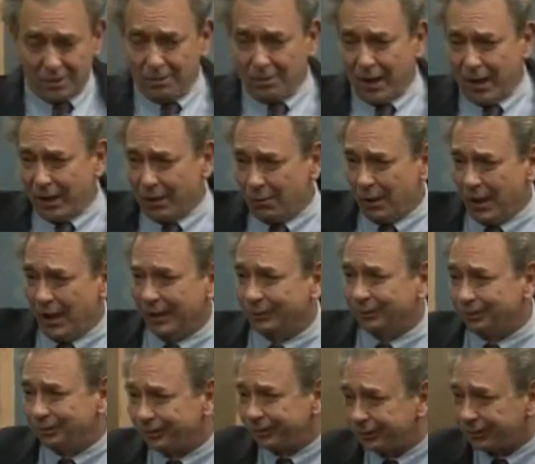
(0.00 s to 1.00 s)
by the way,
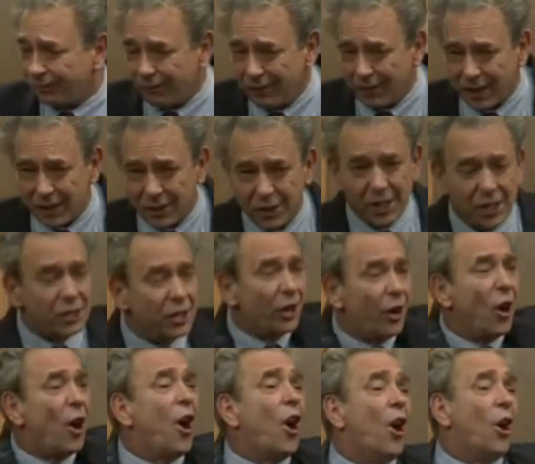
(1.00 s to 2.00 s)
sees it
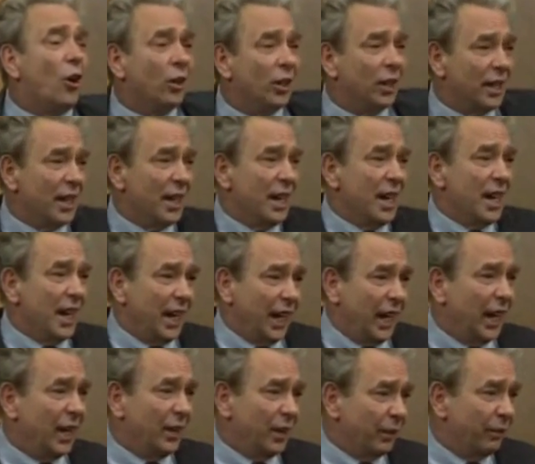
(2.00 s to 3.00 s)
all
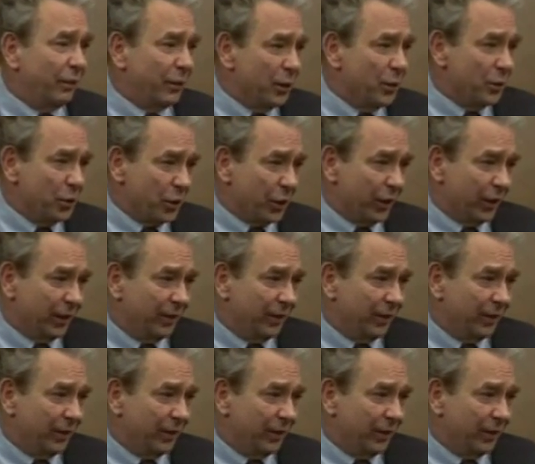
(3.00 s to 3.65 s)
in the future.